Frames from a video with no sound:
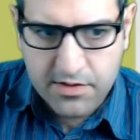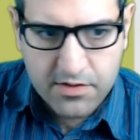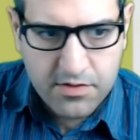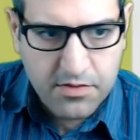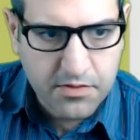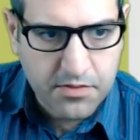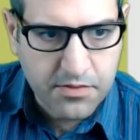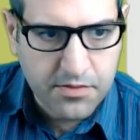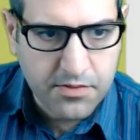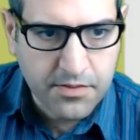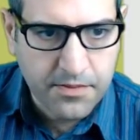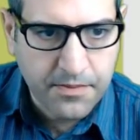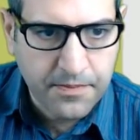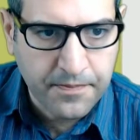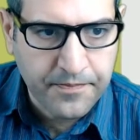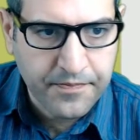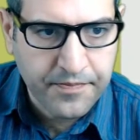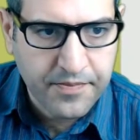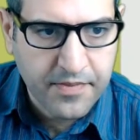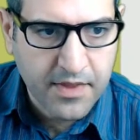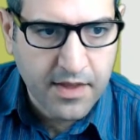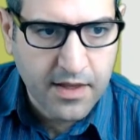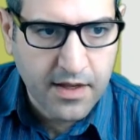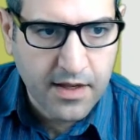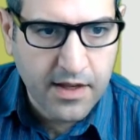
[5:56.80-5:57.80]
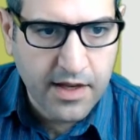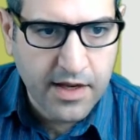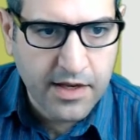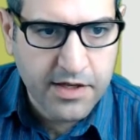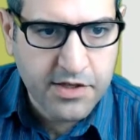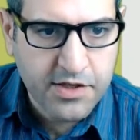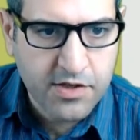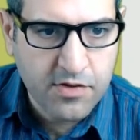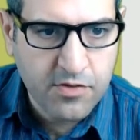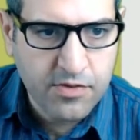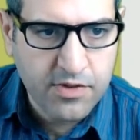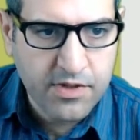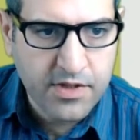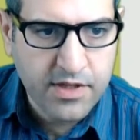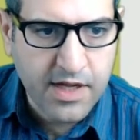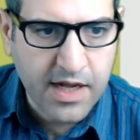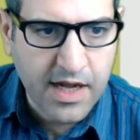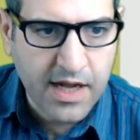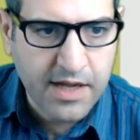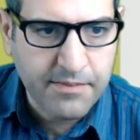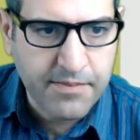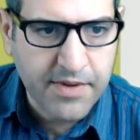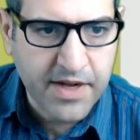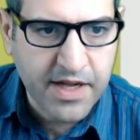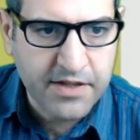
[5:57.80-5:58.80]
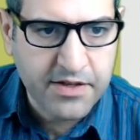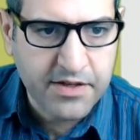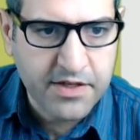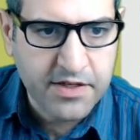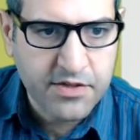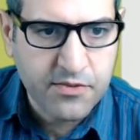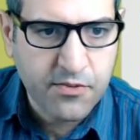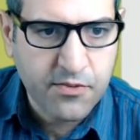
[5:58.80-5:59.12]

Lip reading: to exclude the IP address